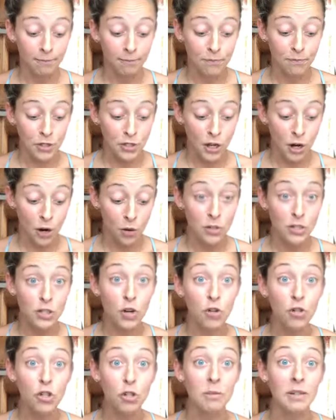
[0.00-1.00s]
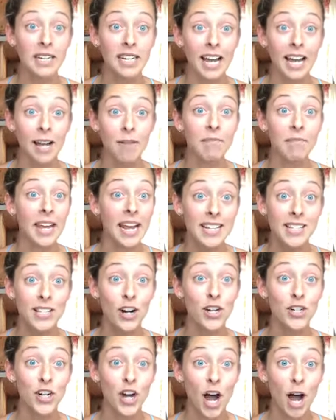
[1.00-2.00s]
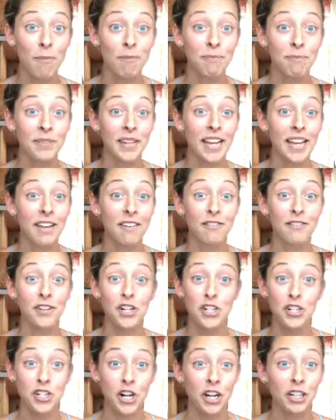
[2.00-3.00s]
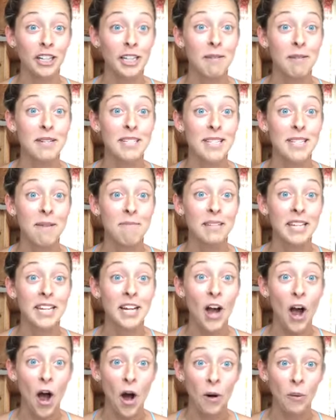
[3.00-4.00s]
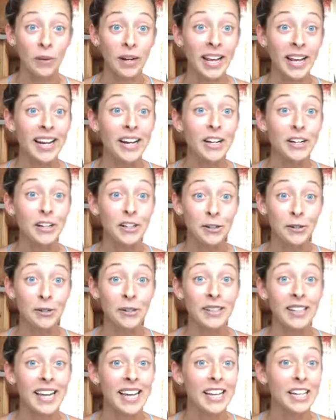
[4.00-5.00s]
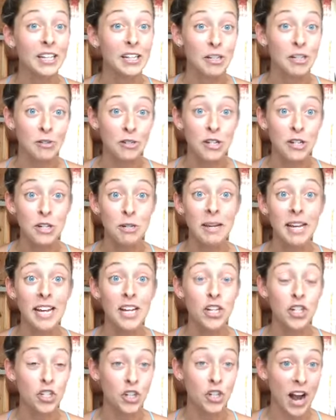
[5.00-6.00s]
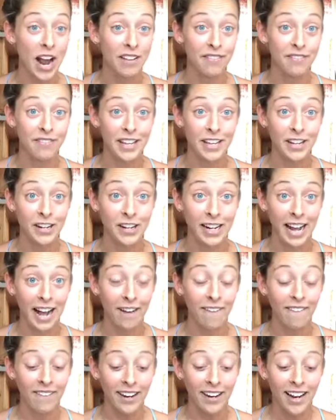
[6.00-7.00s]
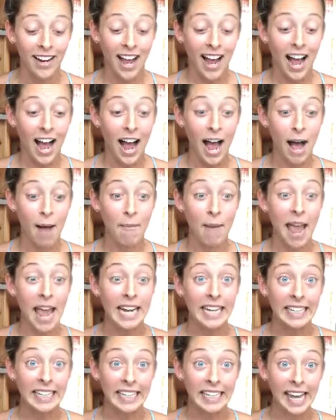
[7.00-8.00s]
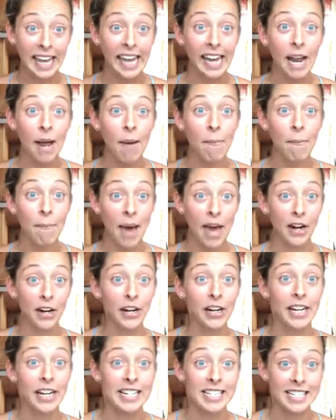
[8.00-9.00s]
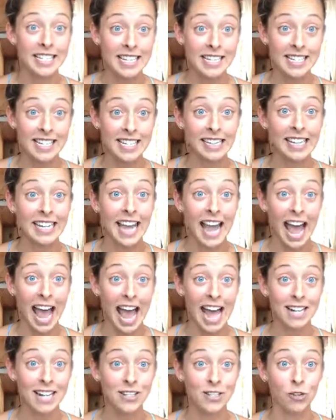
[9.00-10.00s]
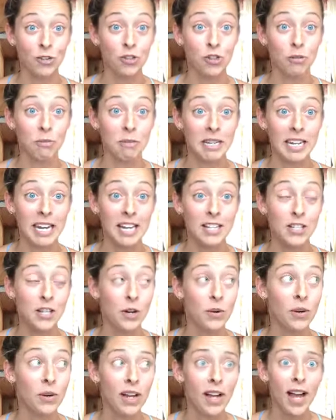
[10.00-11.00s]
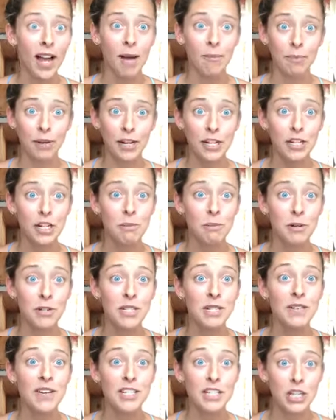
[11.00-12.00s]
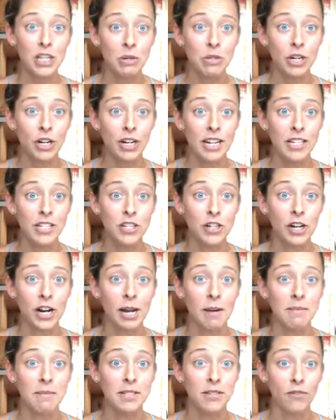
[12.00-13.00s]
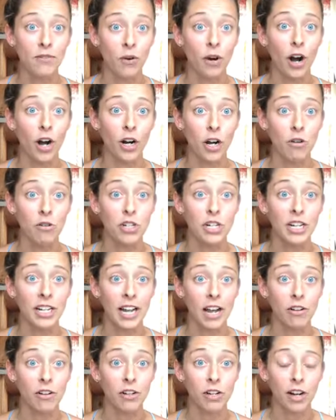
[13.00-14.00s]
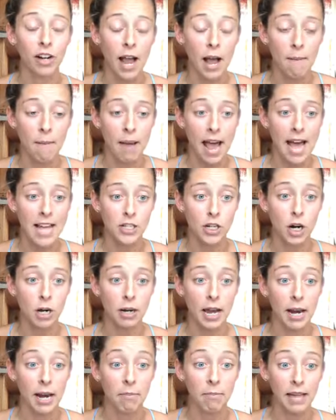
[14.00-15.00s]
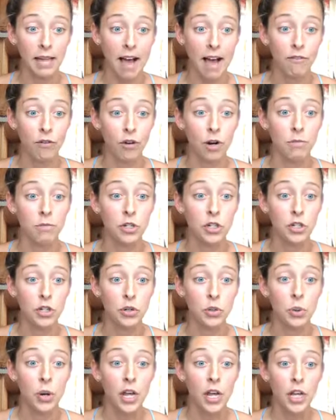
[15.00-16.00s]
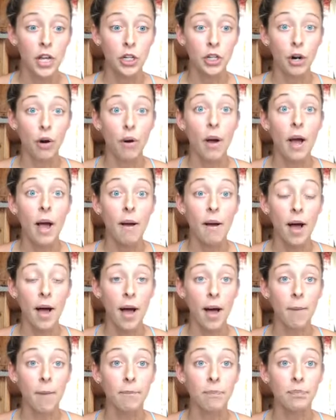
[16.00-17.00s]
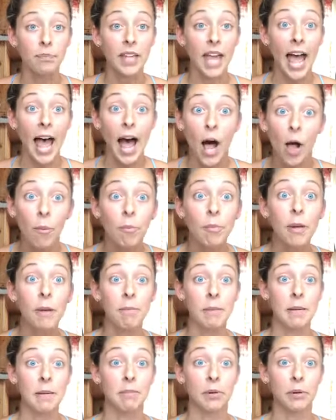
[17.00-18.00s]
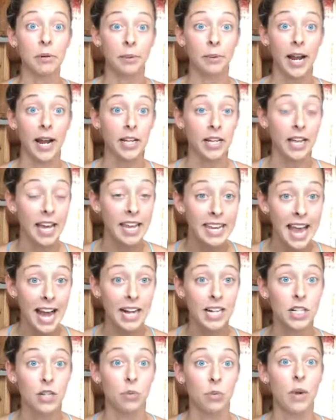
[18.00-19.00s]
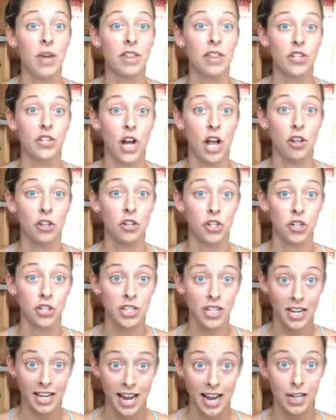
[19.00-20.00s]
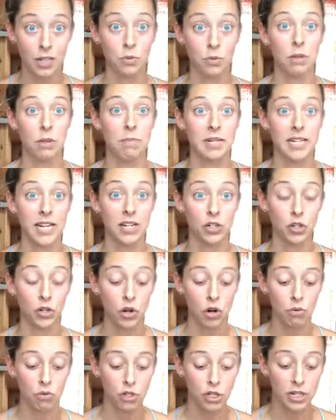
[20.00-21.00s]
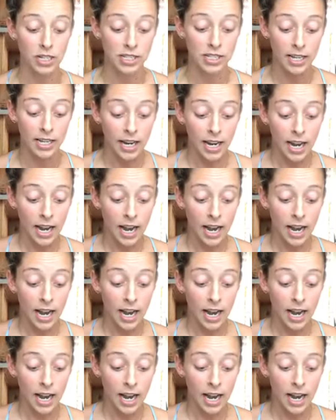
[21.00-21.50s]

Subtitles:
So social media, it's our job. If you're struggling with something, own it, Google it, YouTube it, try to figure it out, and get better consistently at social media. So I'm pretty sure most of us use our Instagrams for our coaching account, or as our kind of platform to, help people, right? Connect with challengers, connect with potential coaches.